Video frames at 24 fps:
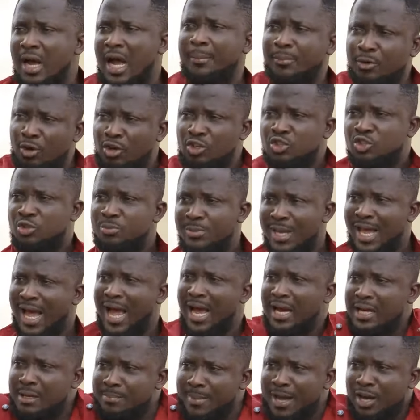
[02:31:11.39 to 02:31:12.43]
I'm
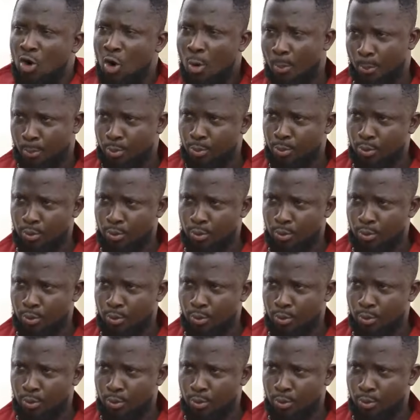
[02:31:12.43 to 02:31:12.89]
costumier and makeup.